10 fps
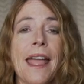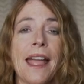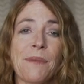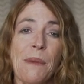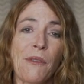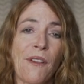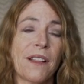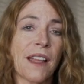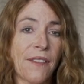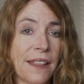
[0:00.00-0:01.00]
and people
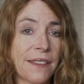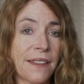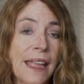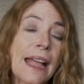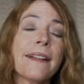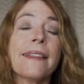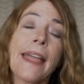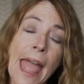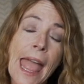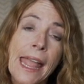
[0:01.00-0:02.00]
felt I hit the nail on
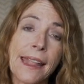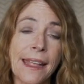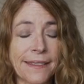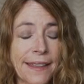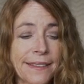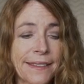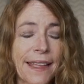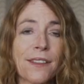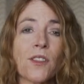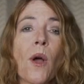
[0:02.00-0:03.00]
the head, as they
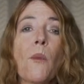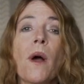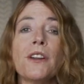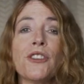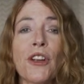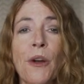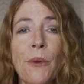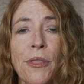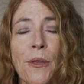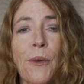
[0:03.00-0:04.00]
say, so I wanted to share it
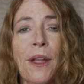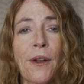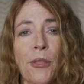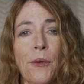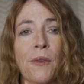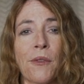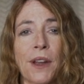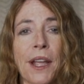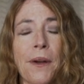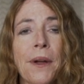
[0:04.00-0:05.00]
with you here through a
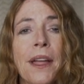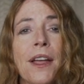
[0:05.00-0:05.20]
video.